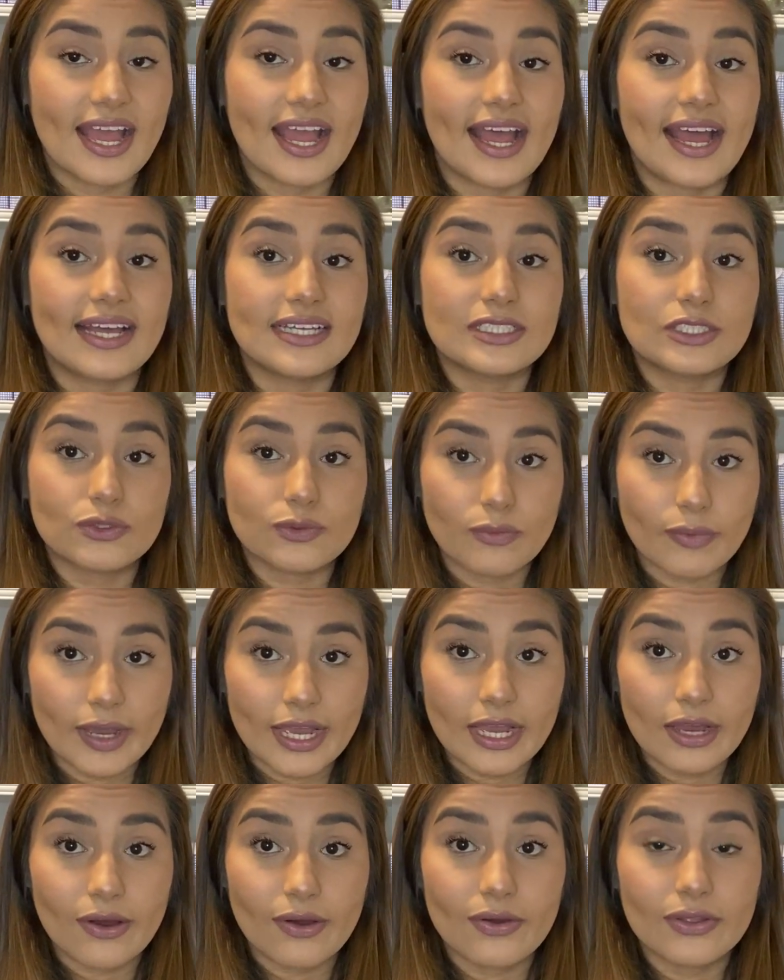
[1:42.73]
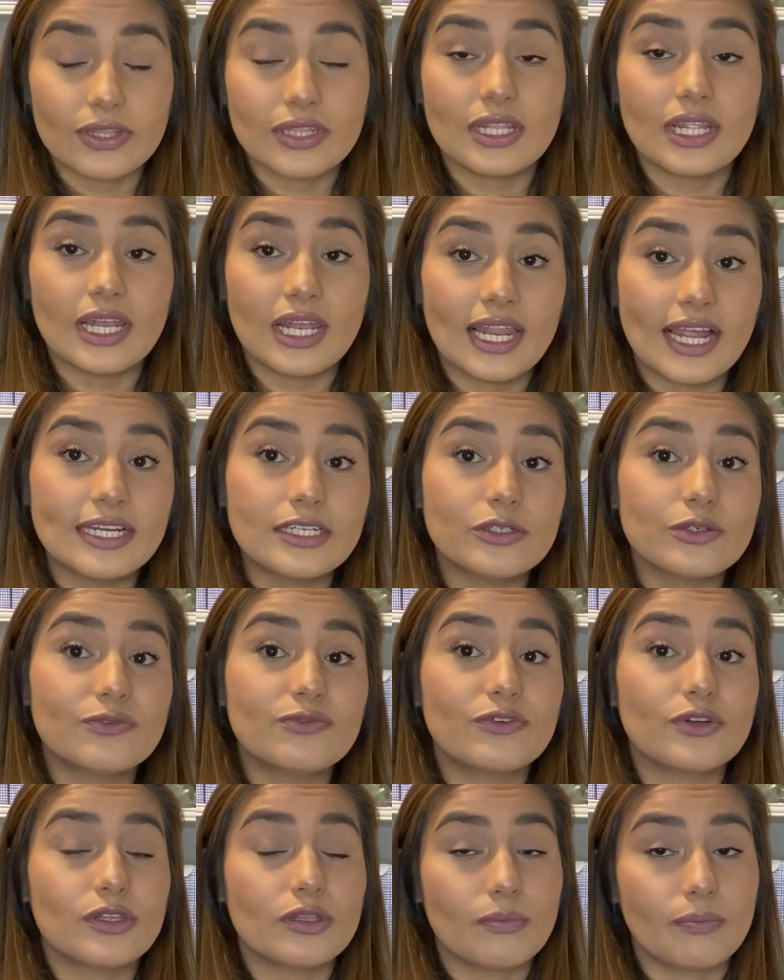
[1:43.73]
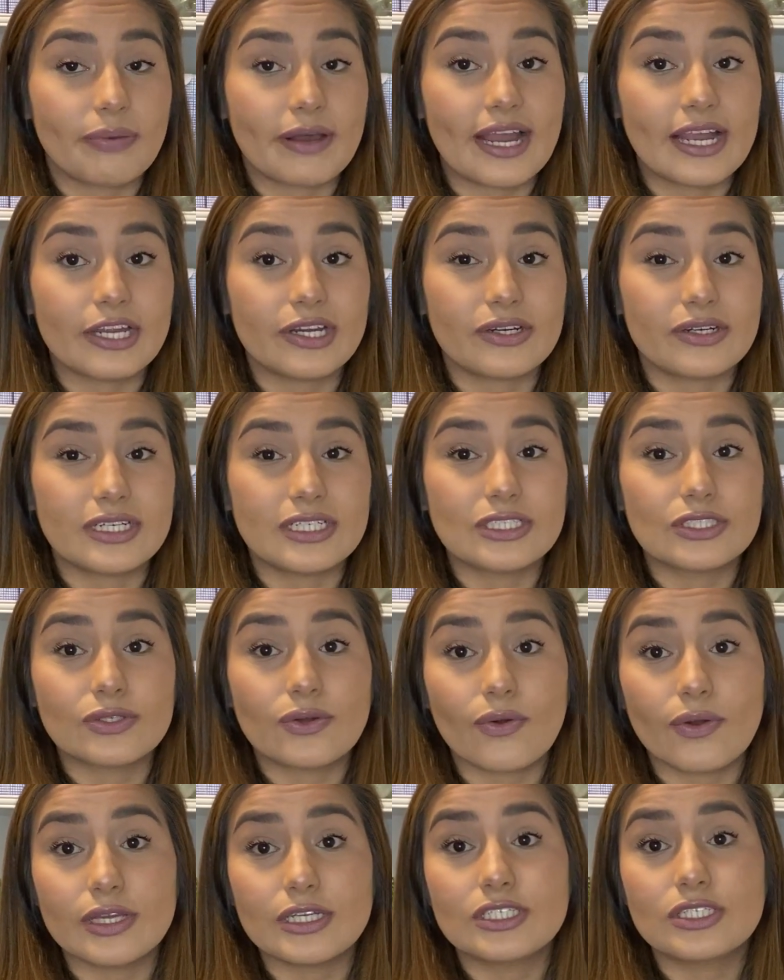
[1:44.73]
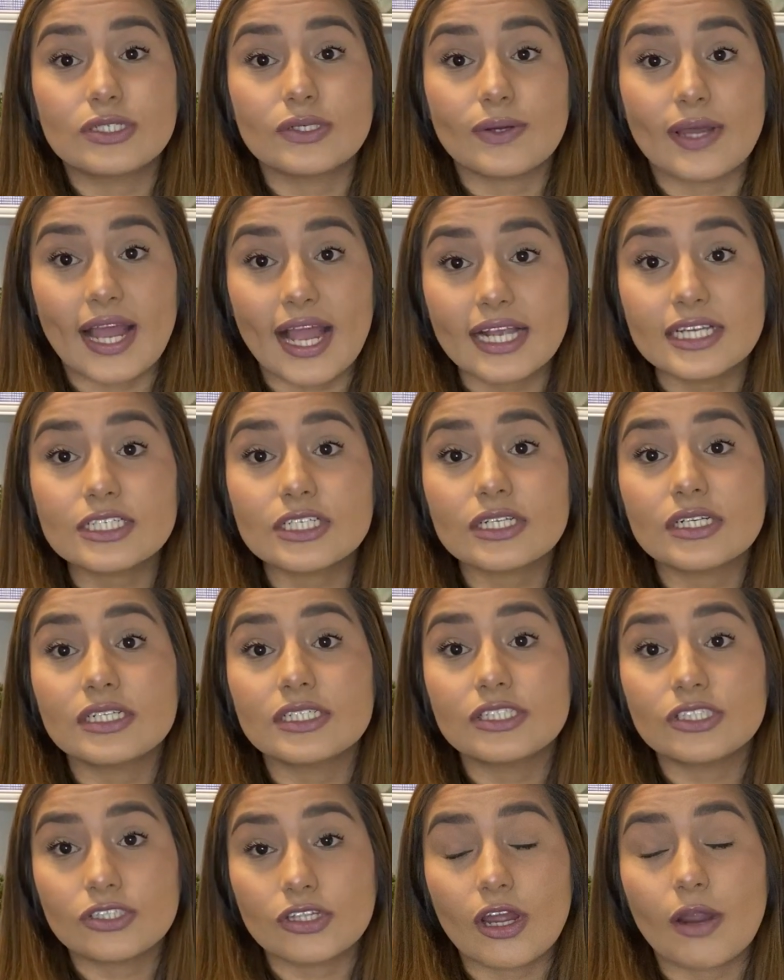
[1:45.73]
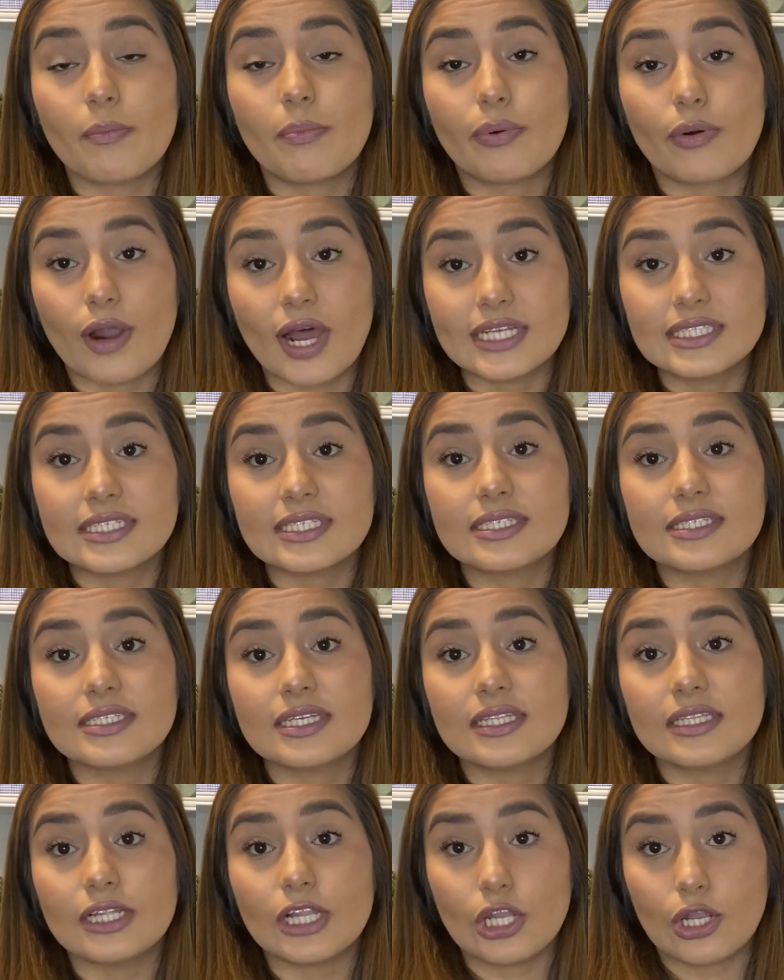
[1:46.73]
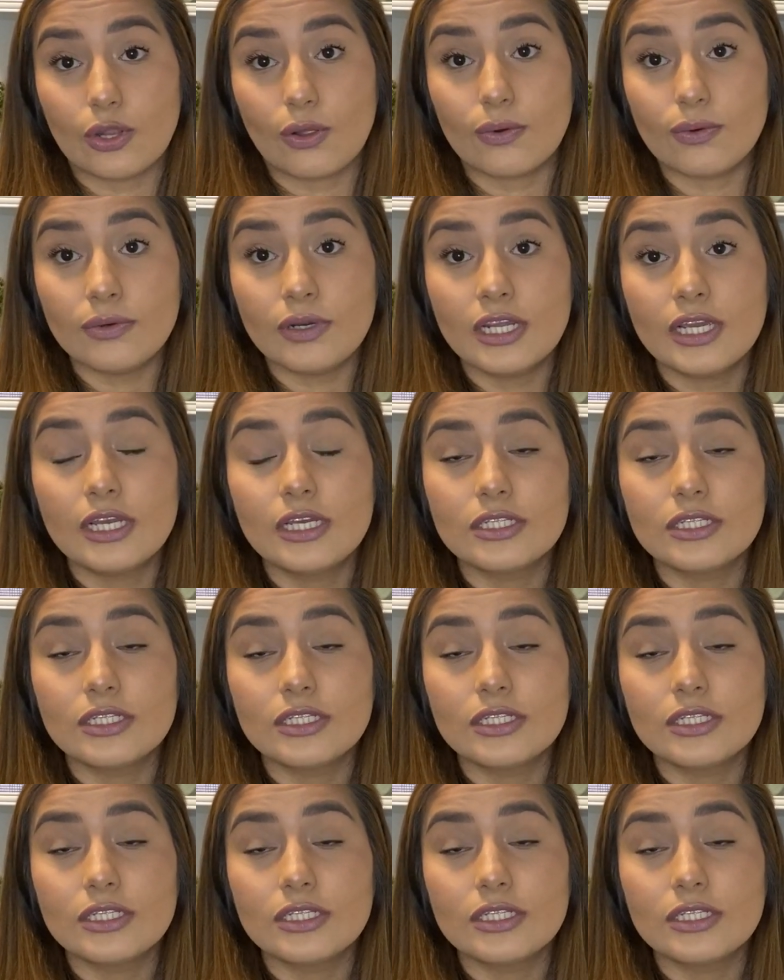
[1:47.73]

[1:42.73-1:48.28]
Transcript: As well, the lender for the buyer is going to actually start processing the loan